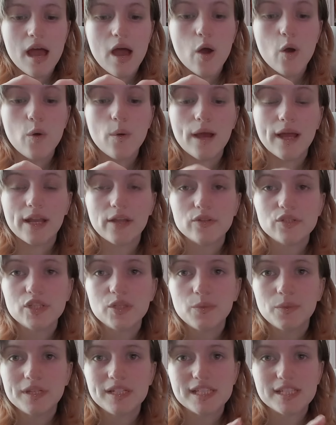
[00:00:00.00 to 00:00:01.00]
Oh, and I also
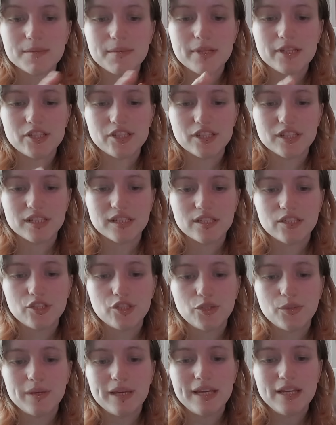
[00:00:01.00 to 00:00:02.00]
wanted to mention,
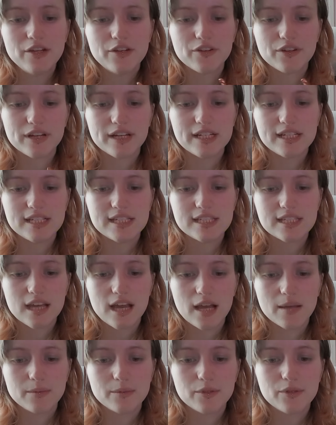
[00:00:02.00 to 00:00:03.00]
to increase,
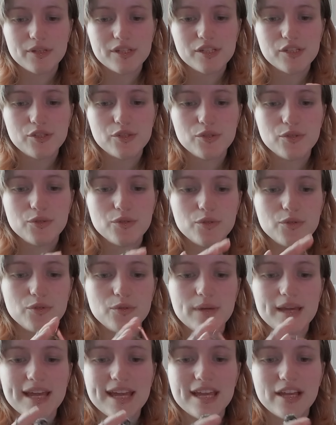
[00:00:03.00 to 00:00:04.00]
I'm going to
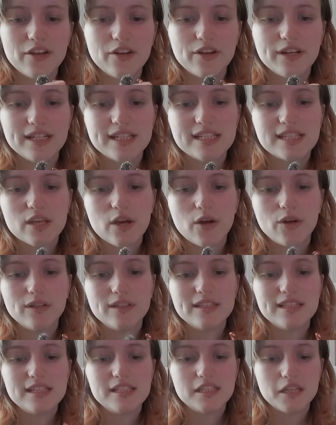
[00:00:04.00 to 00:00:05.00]
increase on
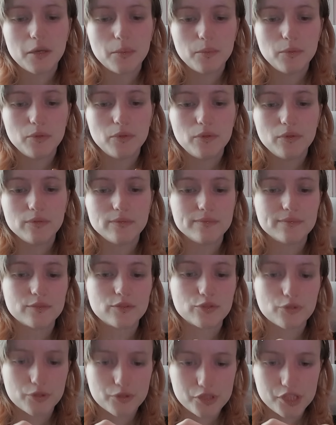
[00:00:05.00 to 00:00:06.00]
the double
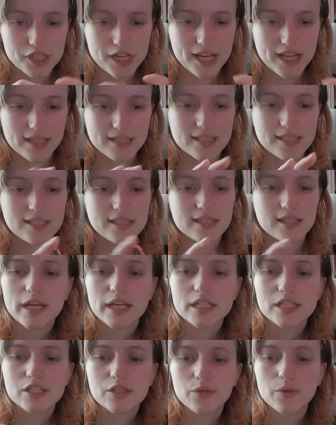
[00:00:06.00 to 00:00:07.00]
crochets. Okay,
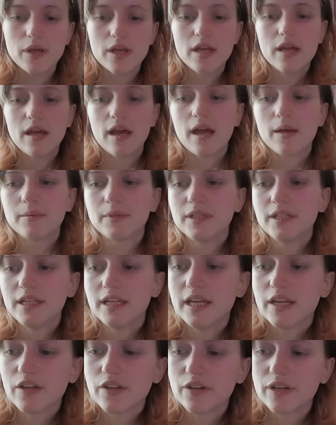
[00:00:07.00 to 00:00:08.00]
so I'm going to
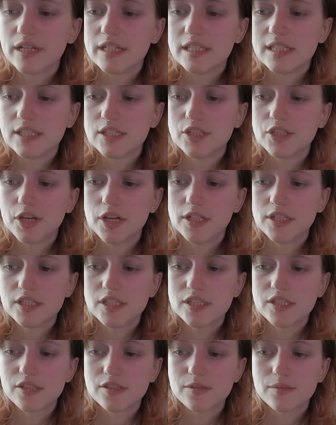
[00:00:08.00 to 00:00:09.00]
increase
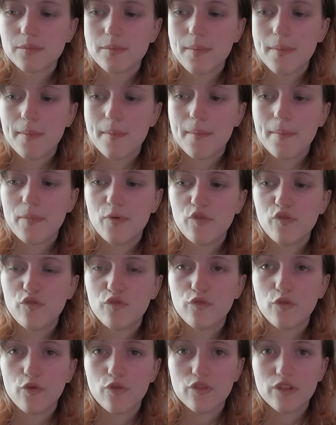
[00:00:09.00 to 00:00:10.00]
just
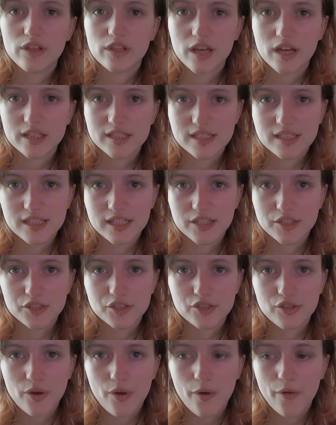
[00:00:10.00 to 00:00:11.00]
before the last stitch,
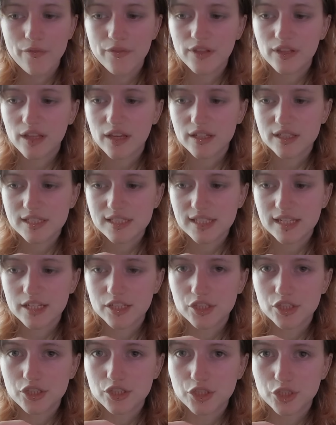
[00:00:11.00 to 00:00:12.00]
not on the last
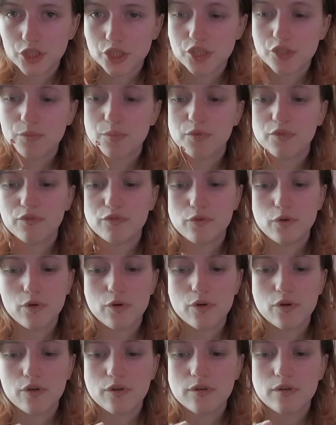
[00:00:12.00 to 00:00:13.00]
stitch, just
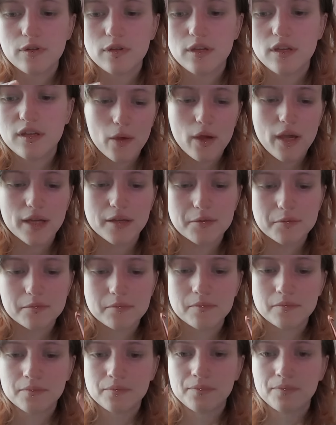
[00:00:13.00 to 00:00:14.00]
before. Okay,
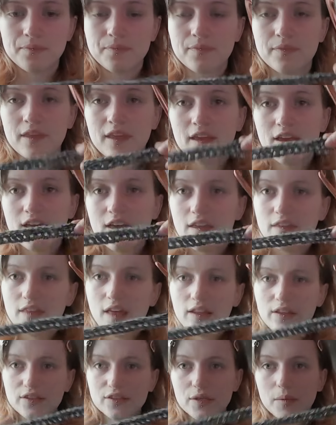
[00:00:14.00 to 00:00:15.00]
that
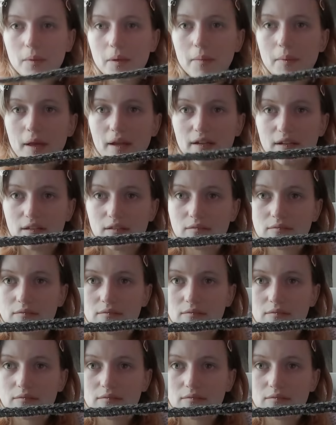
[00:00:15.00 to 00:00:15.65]
looks a bit better.